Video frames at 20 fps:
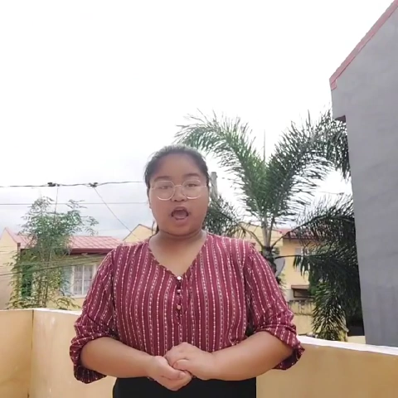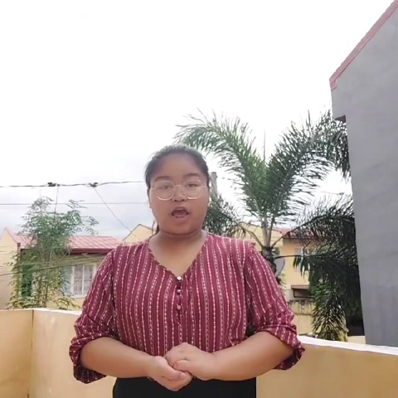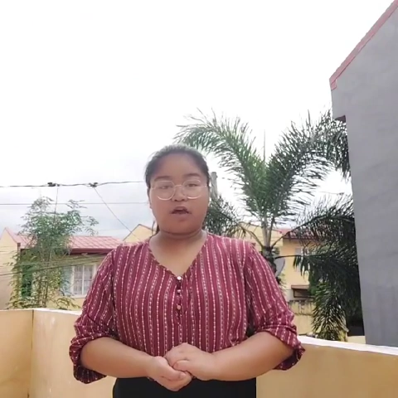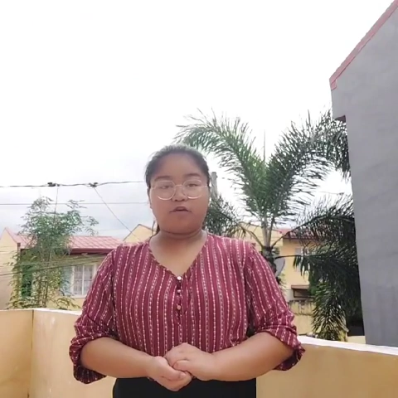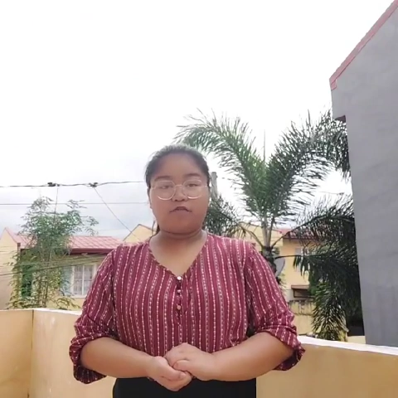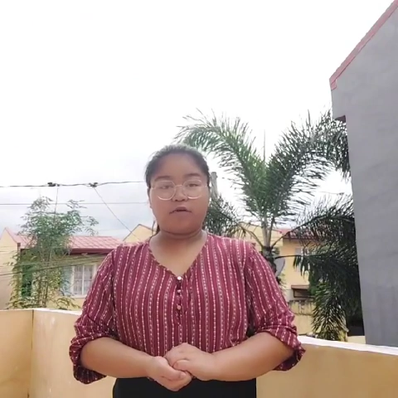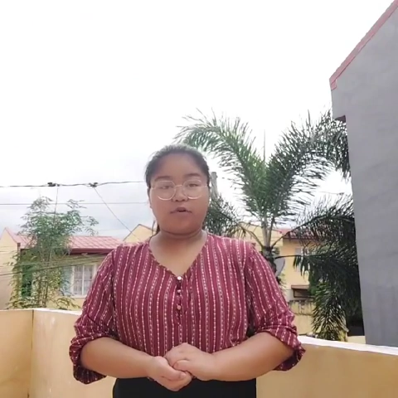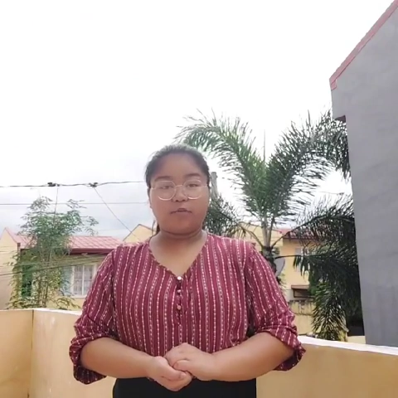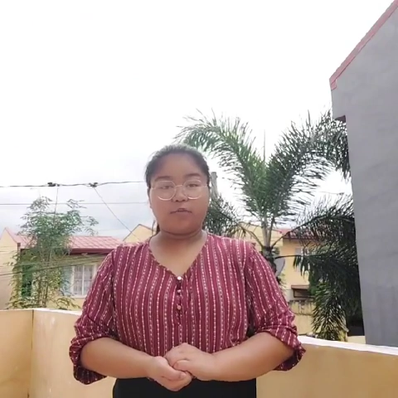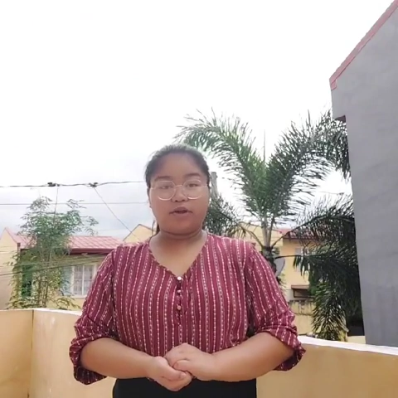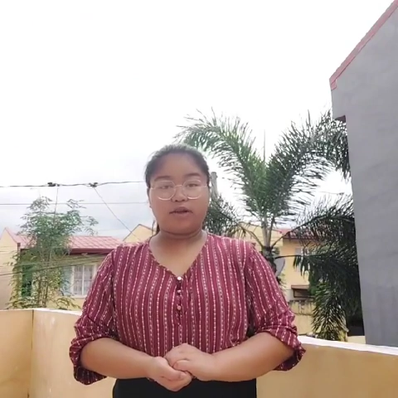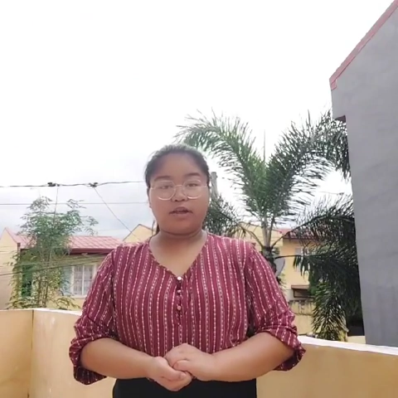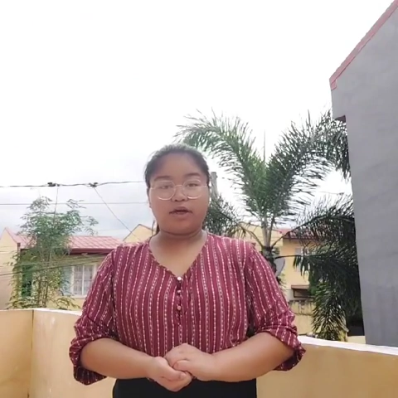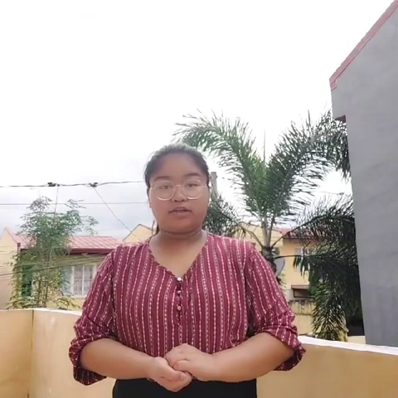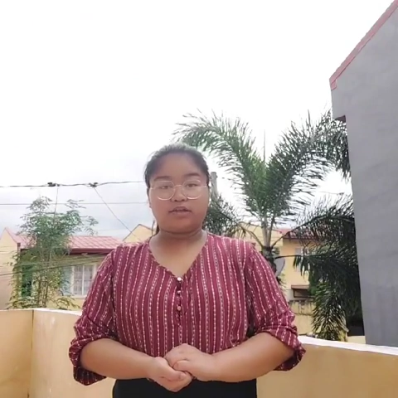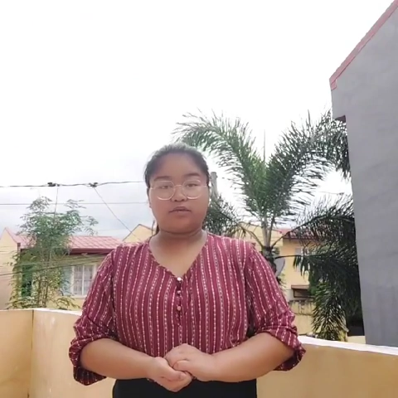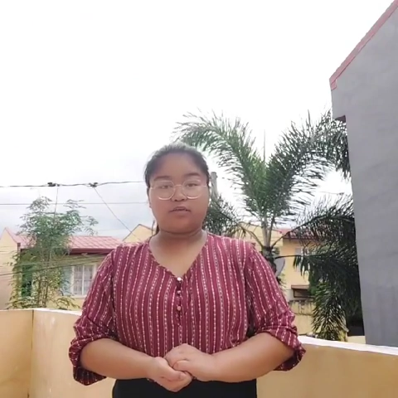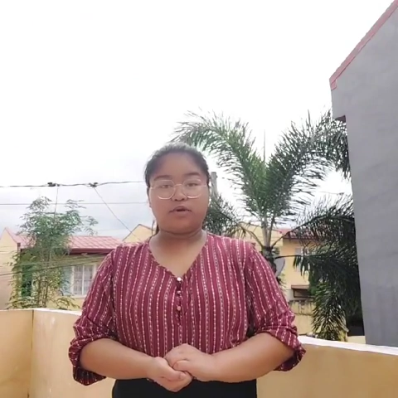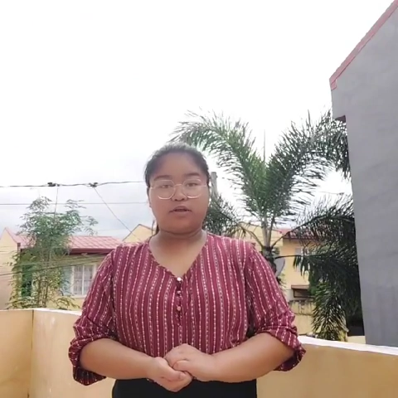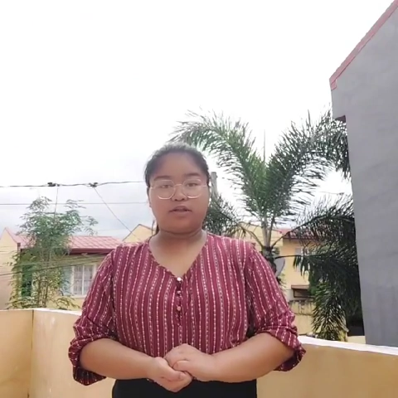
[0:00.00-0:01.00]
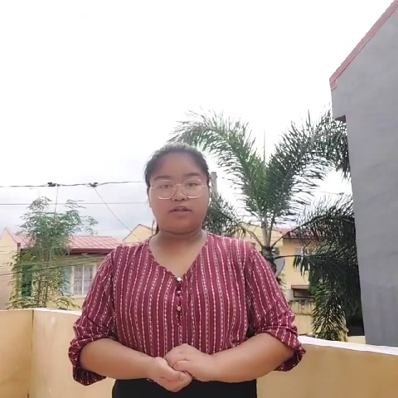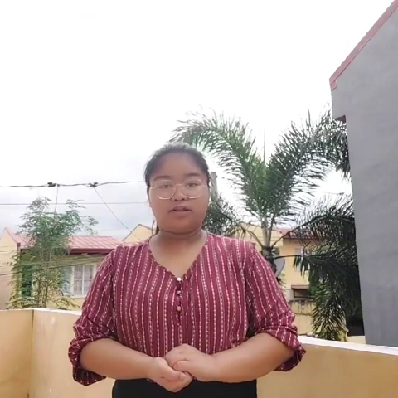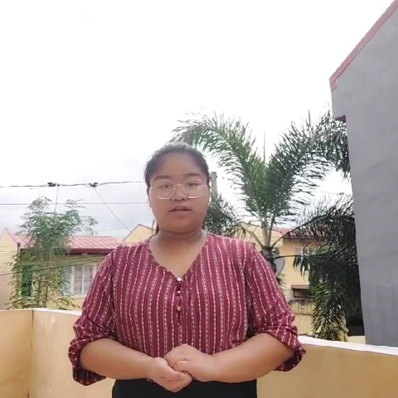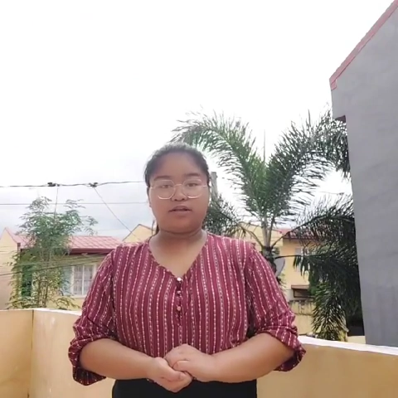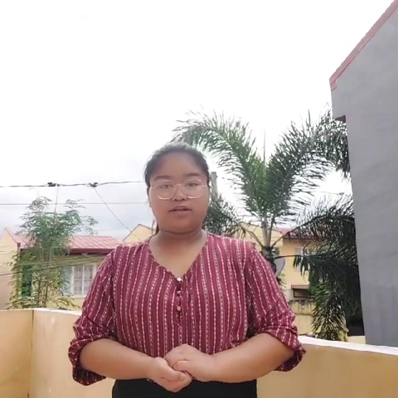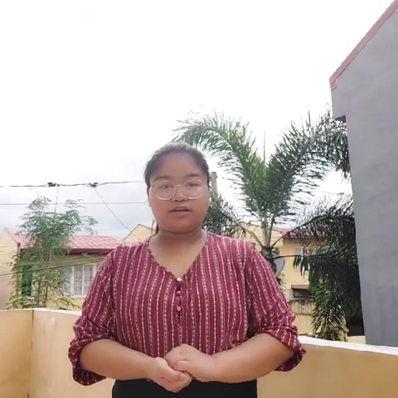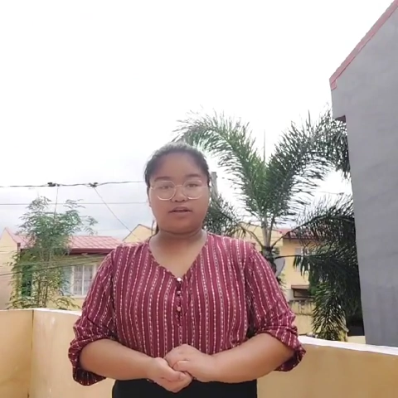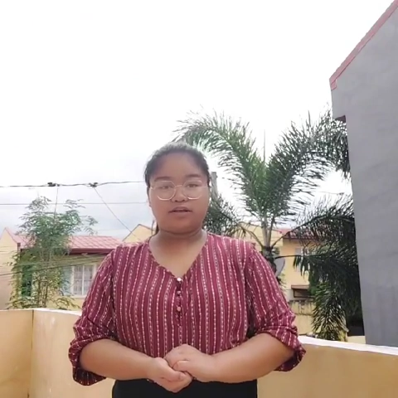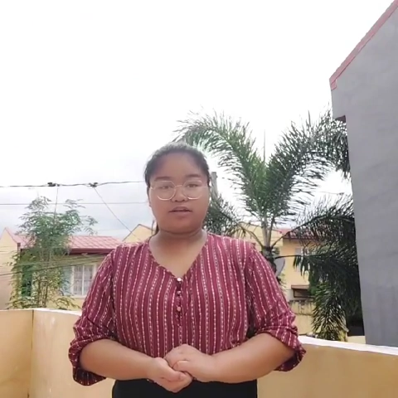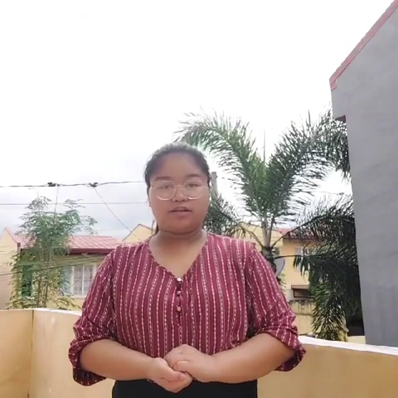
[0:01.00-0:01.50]
Everyone has
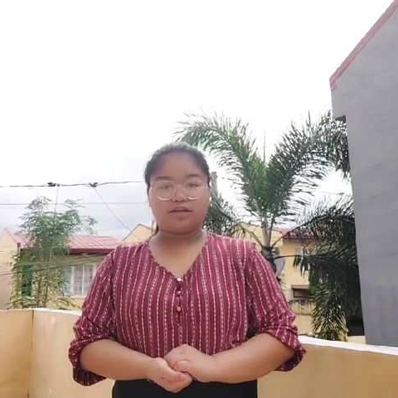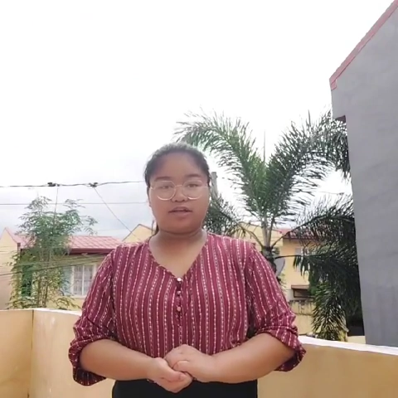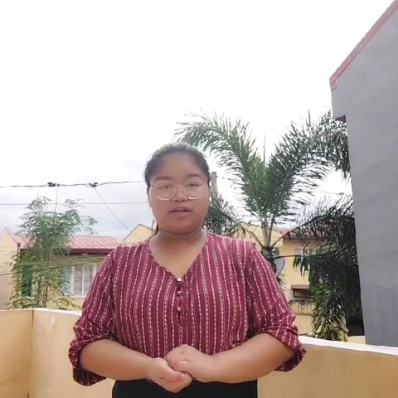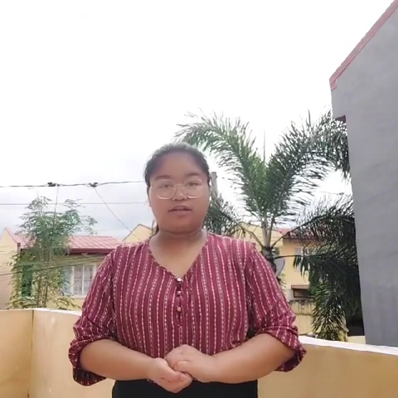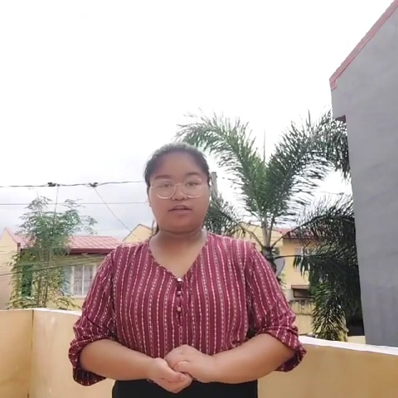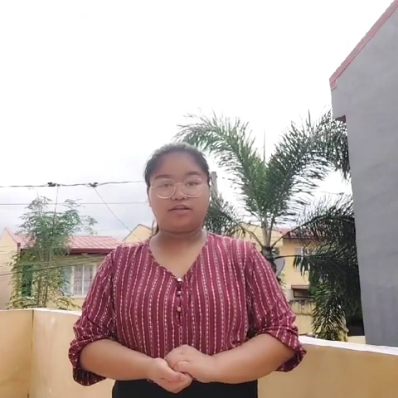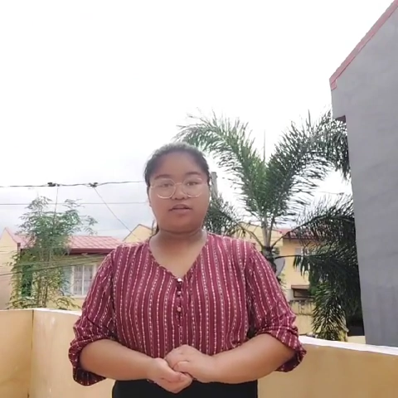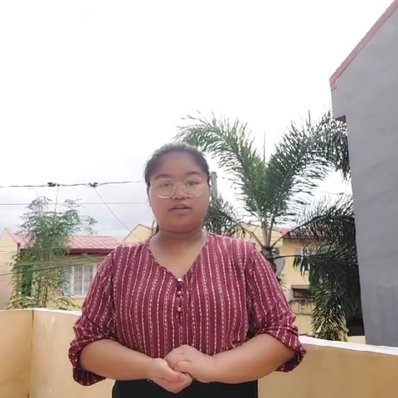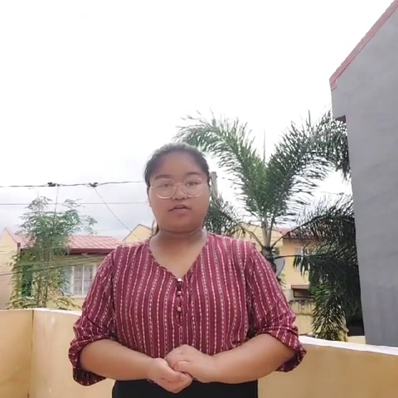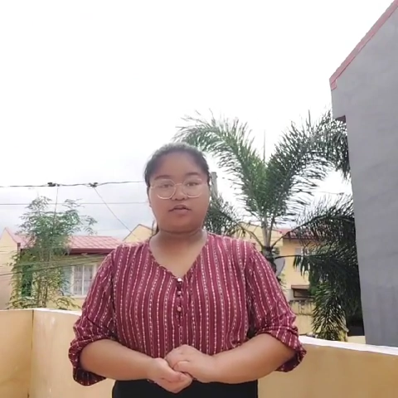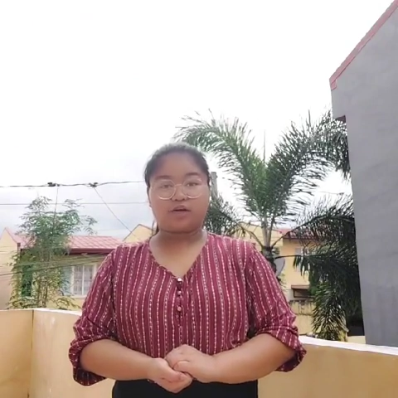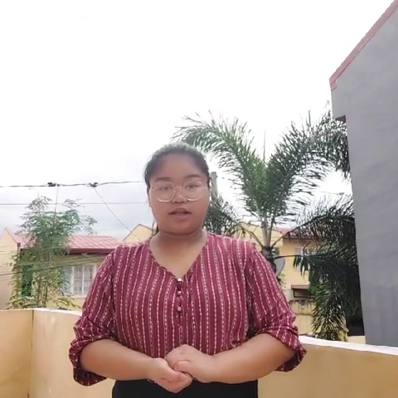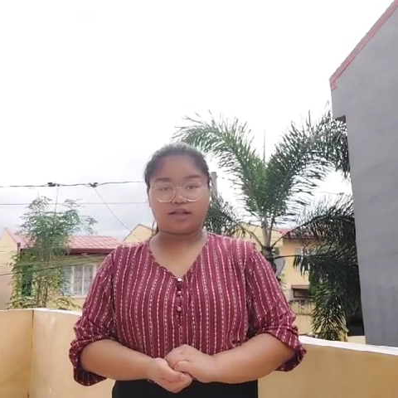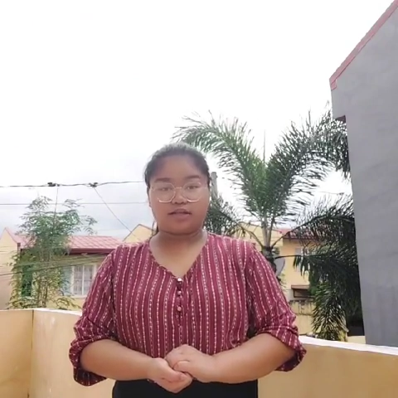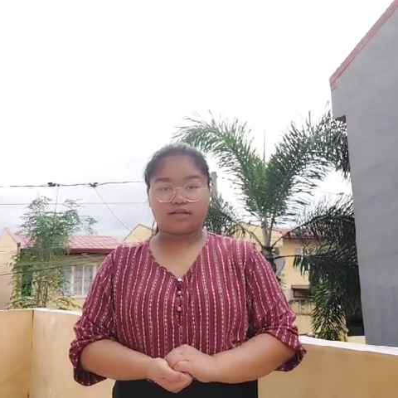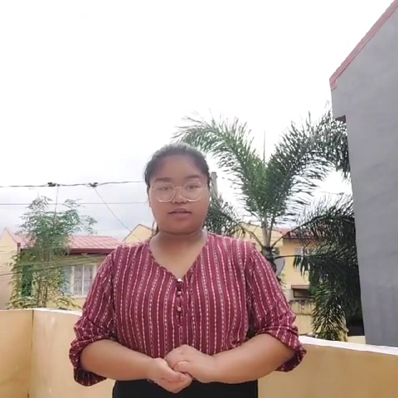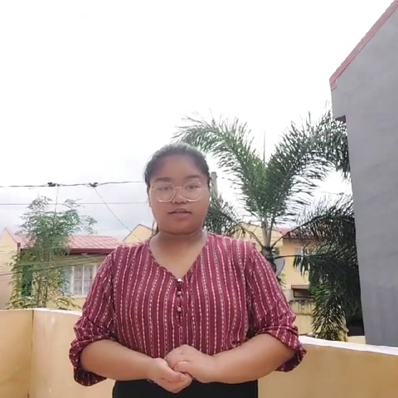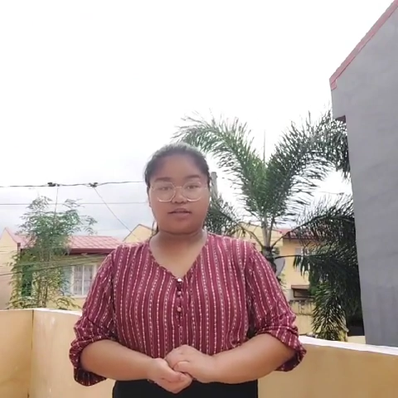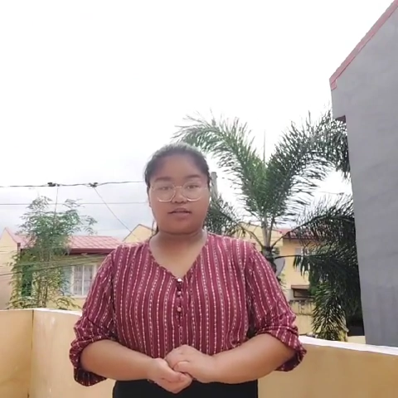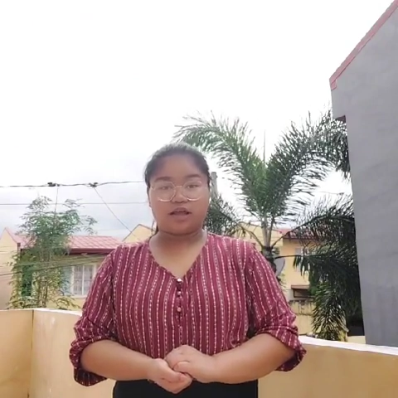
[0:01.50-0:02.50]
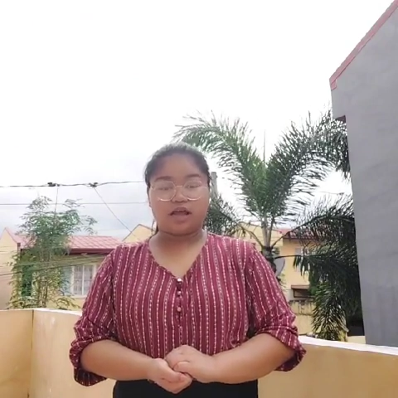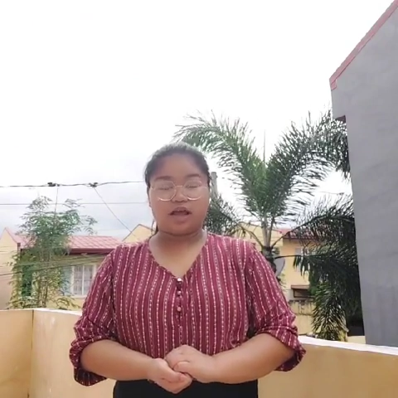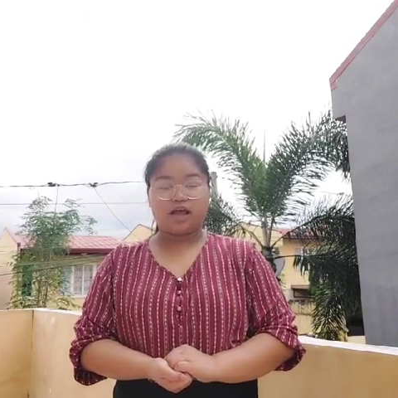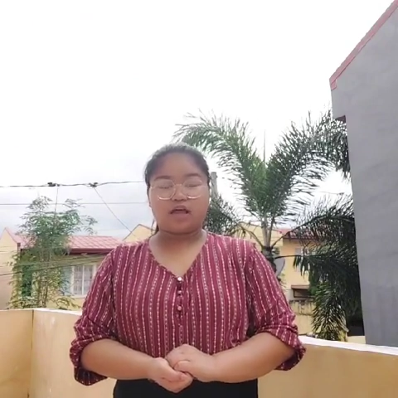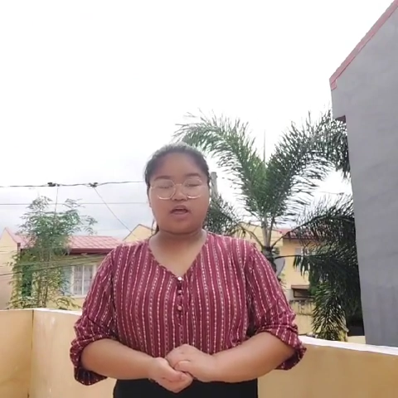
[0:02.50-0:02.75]
weaknesses and strengths,